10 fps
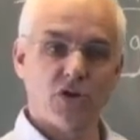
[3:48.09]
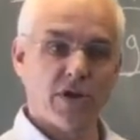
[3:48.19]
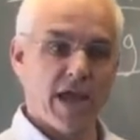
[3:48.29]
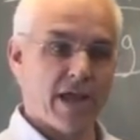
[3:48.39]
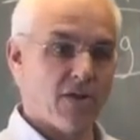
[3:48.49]

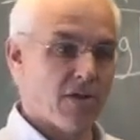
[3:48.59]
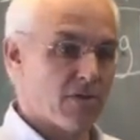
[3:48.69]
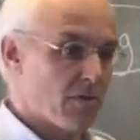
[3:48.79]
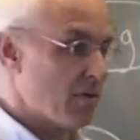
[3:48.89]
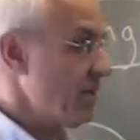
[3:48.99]
turn
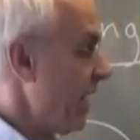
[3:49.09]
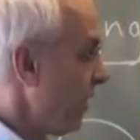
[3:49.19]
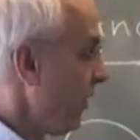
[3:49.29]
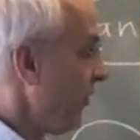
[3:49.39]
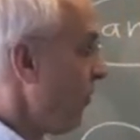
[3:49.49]
angle or
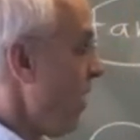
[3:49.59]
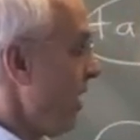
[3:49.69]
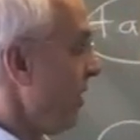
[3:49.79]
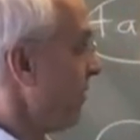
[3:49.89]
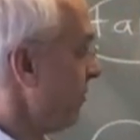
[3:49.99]
tangle is
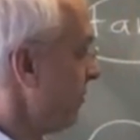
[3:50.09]
1.